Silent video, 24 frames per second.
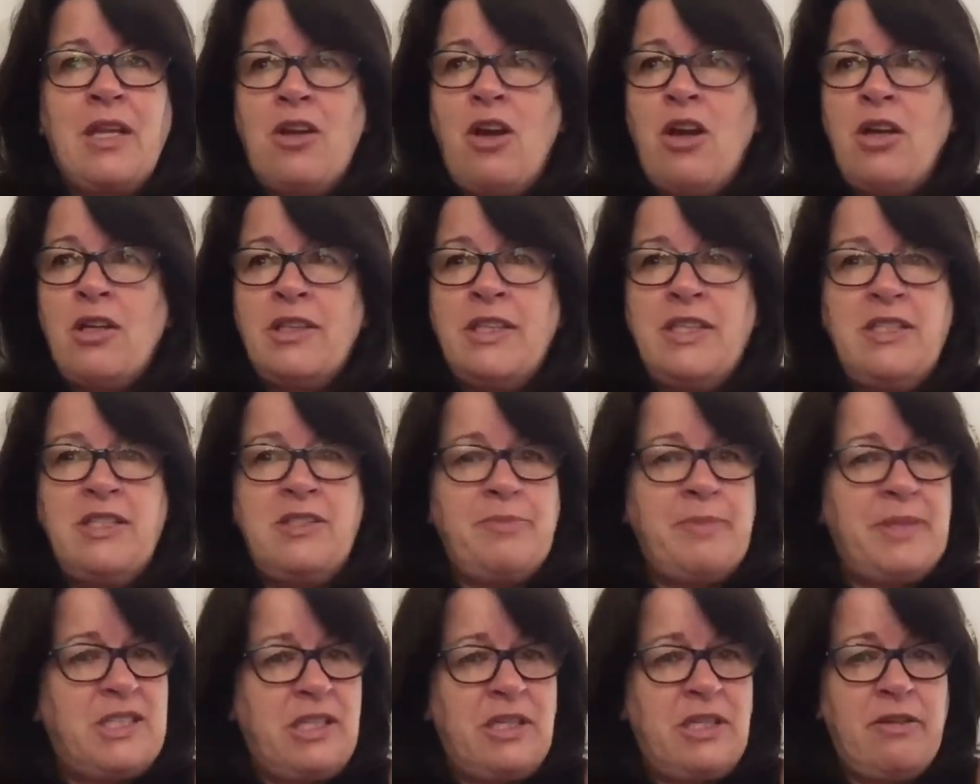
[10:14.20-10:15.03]
and all
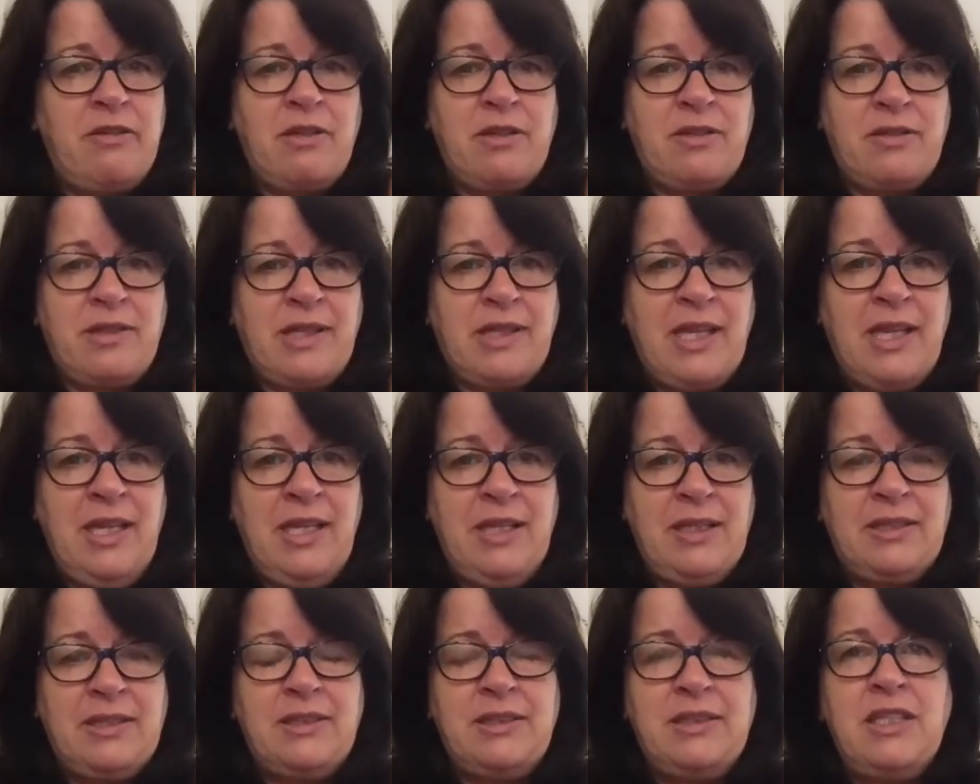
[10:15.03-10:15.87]
these material
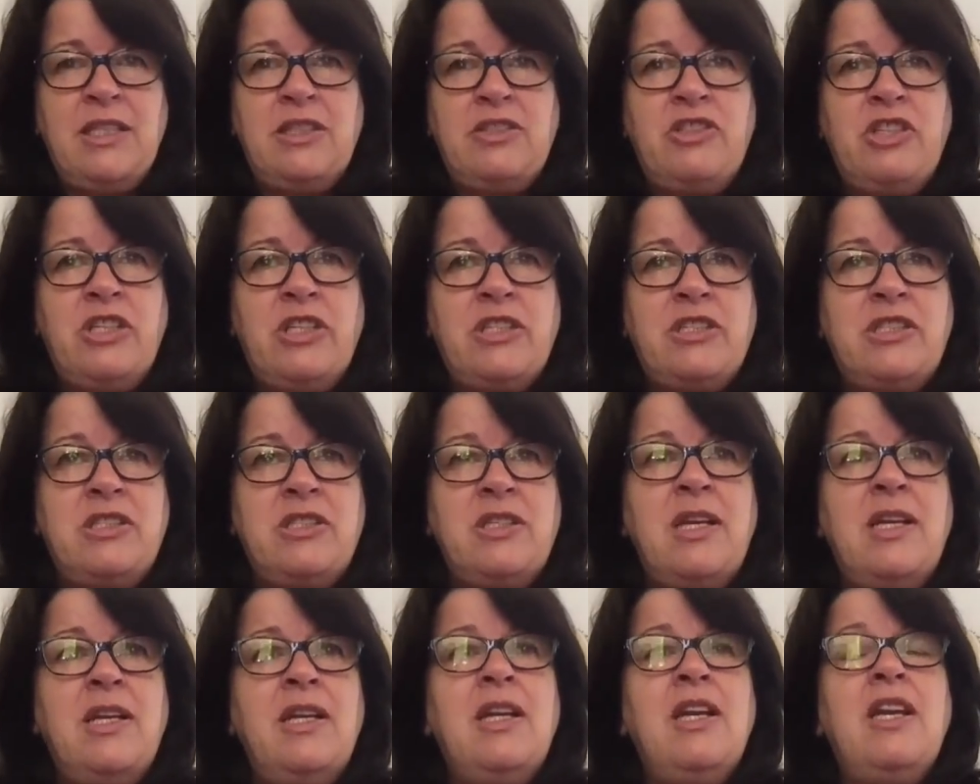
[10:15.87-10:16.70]
things, and
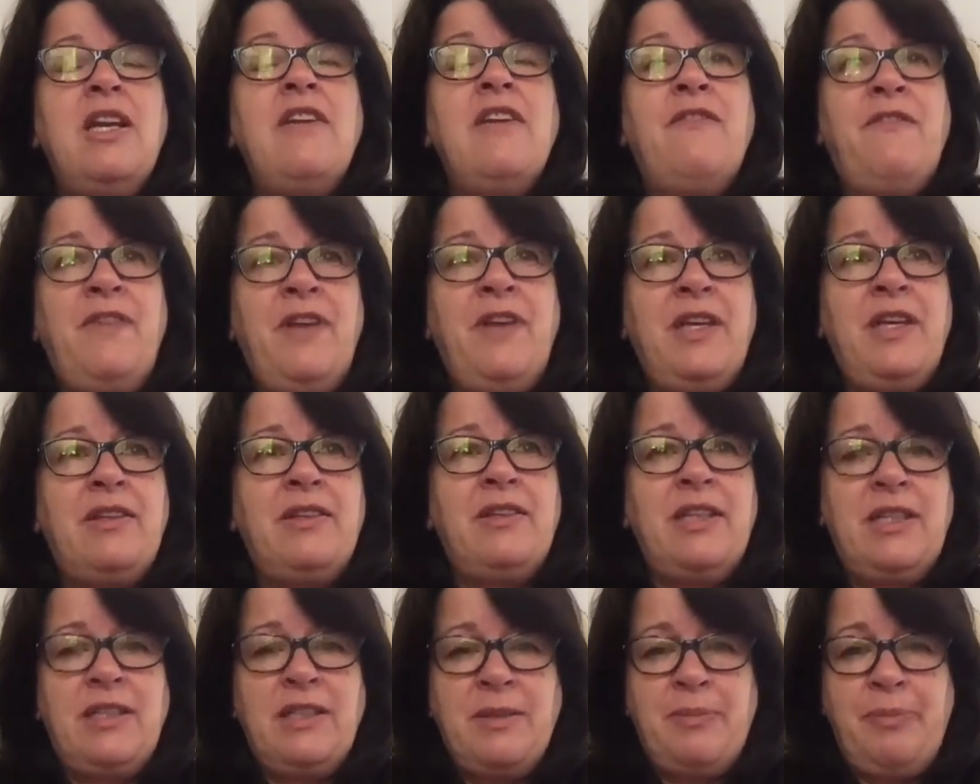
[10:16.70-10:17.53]
just
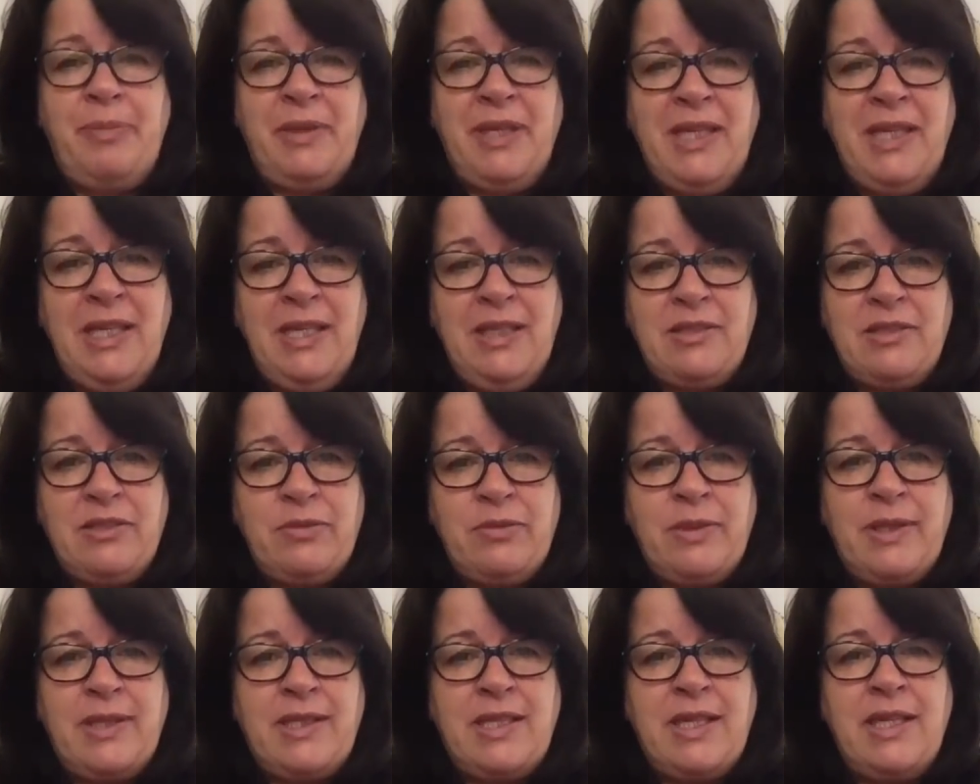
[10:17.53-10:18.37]
feeling the
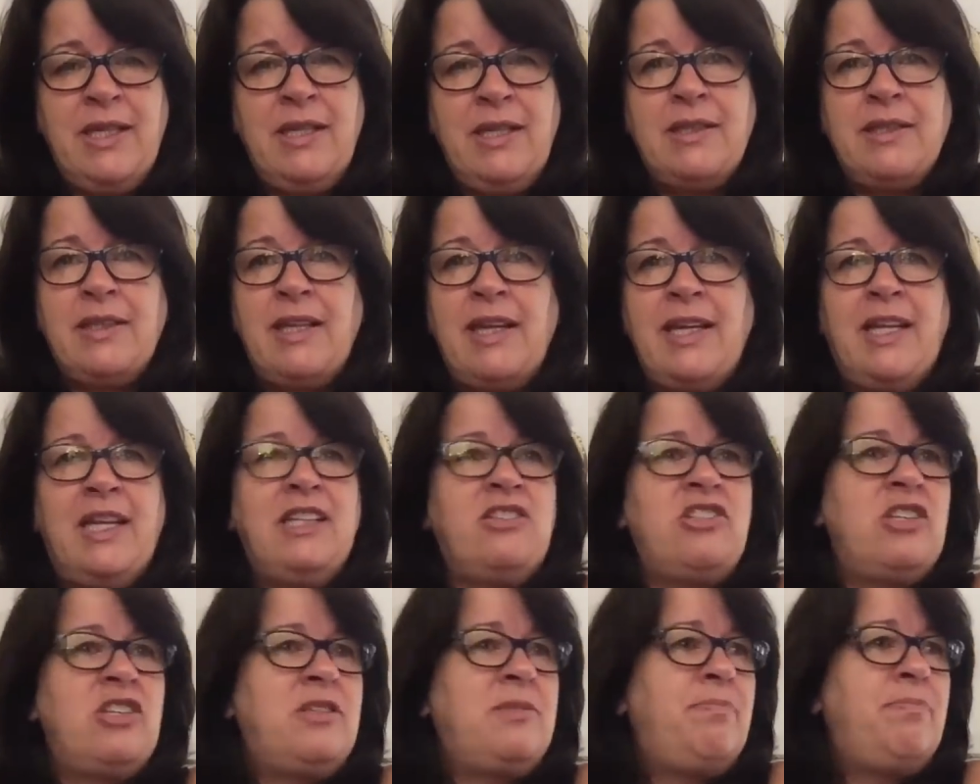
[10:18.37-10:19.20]
peace within, like
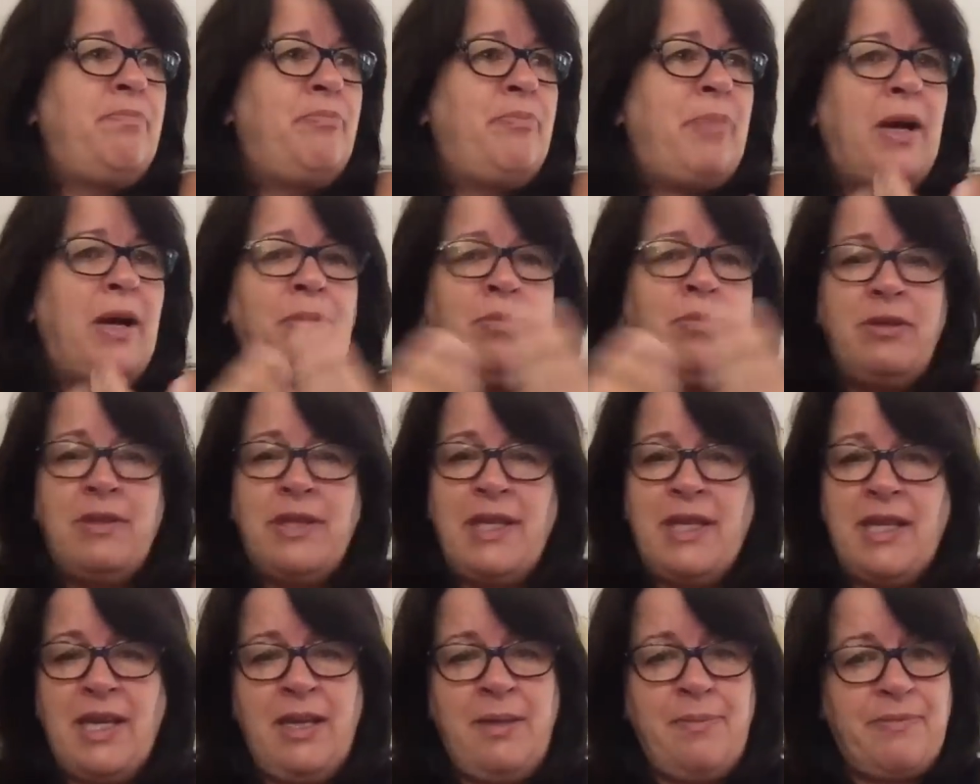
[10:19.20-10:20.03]
it's just
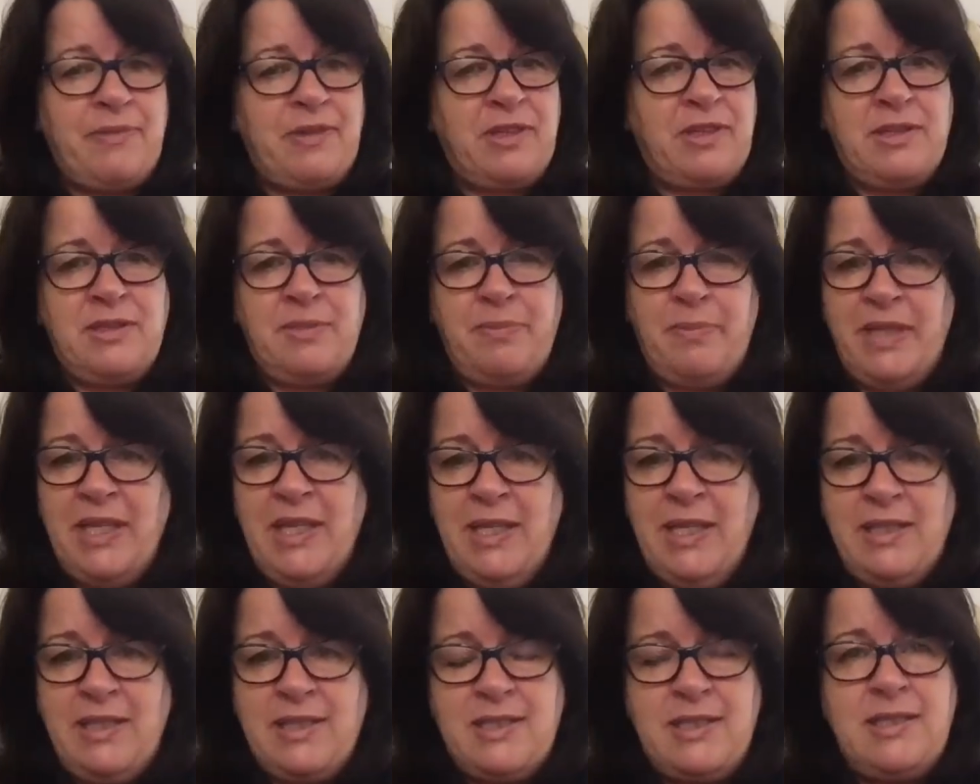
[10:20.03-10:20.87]
bubbling up. This
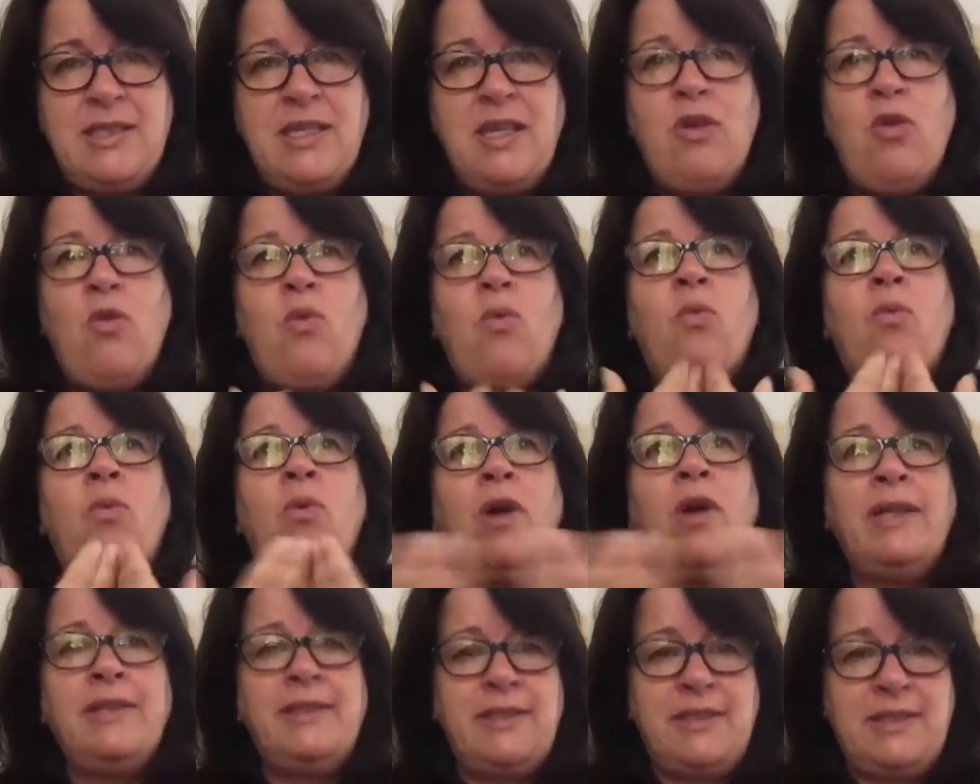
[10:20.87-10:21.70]
peace
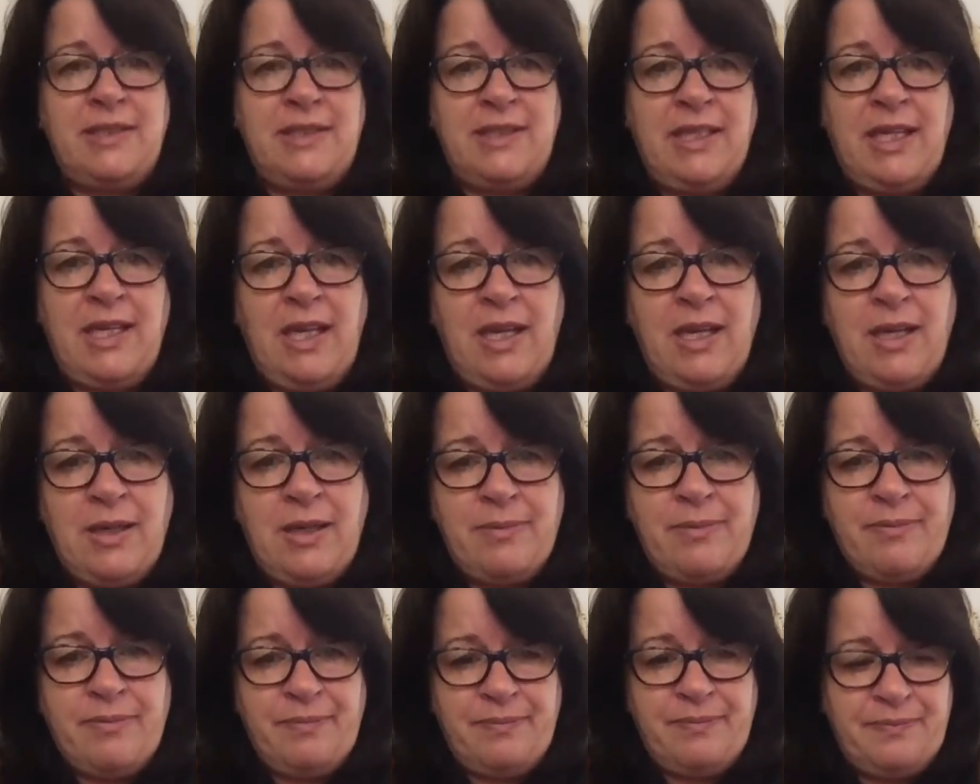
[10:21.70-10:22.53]
wants to
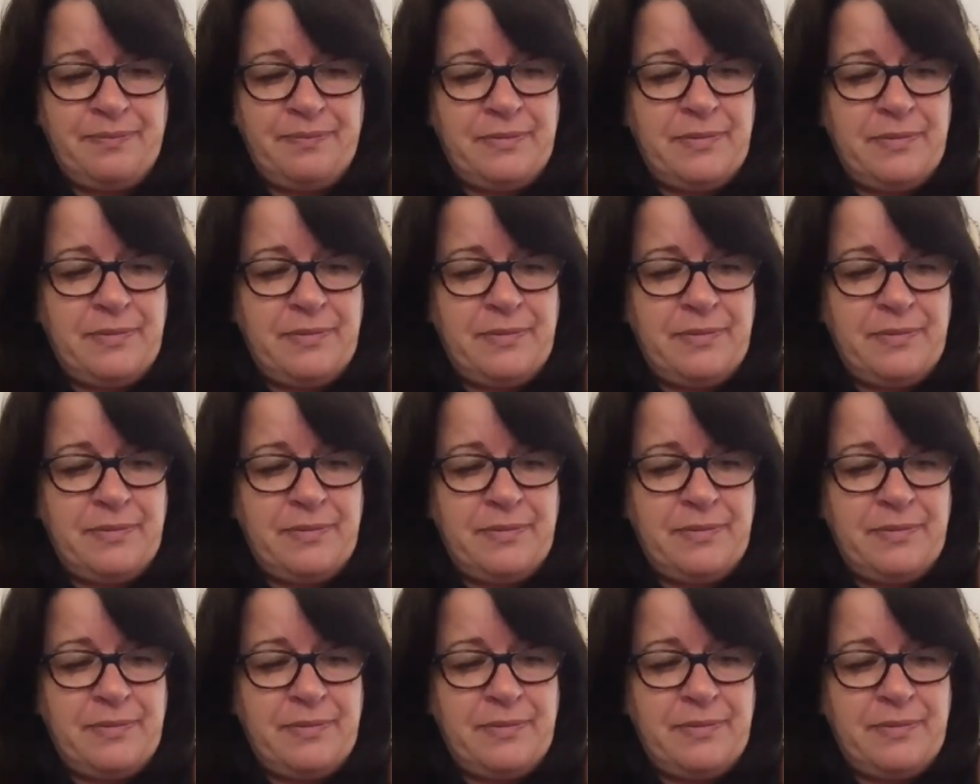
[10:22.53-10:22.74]
come,